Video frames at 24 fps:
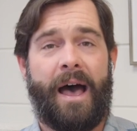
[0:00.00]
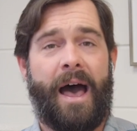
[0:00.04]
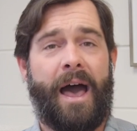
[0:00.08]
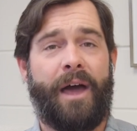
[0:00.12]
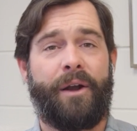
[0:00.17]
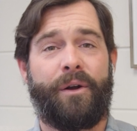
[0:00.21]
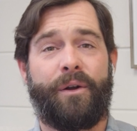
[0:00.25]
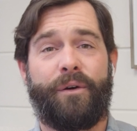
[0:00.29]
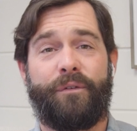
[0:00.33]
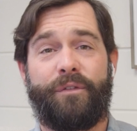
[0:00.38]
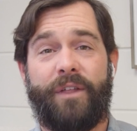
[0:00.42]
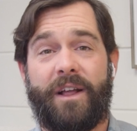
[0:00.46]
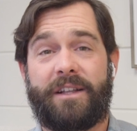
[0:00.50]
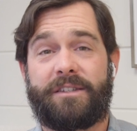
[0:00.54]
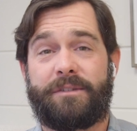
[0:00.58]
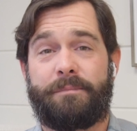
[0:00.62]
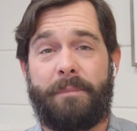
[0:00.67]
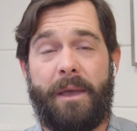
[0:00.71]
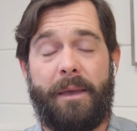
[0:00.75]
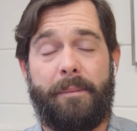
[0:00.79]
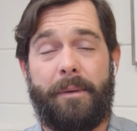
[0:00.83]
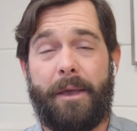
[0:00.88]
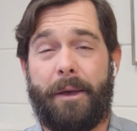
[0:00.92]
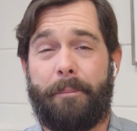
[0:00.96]
I don't know if that's
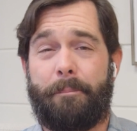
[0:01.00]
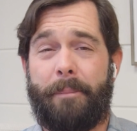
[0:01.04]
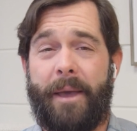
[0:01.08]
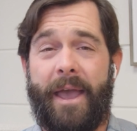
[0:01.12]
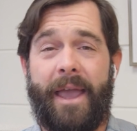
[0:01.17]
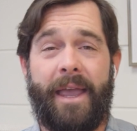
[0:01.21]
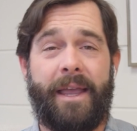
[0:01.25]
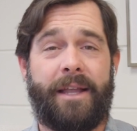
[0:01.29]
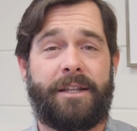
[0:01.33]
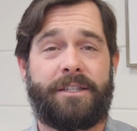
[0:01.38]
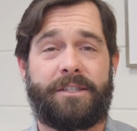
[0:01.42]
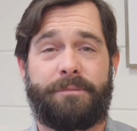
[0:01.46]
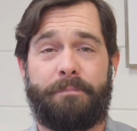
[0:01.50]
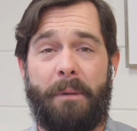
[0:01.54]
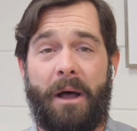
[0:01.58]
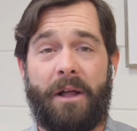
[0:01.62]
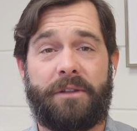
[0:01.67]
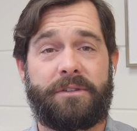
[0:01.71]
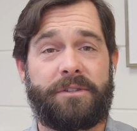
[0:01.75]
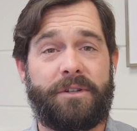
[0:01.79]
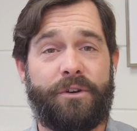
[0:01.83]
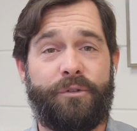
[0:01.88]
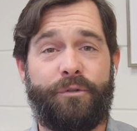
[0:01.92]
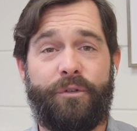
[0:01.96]
maybe a paid
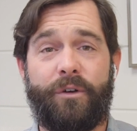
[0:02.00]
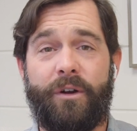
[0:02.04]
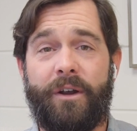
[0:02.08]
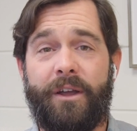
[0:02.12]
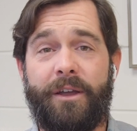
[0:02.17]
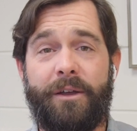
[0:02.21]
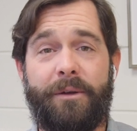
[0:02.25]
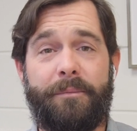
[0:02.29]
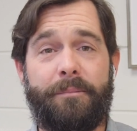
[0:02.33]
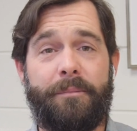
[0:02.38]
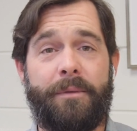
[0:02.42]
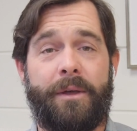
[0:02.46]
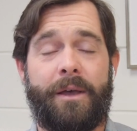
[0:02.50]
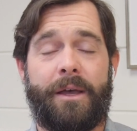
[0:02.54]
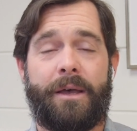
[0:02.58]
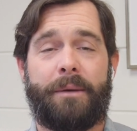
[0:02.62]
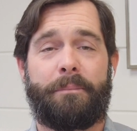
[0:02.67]
sponsor for him,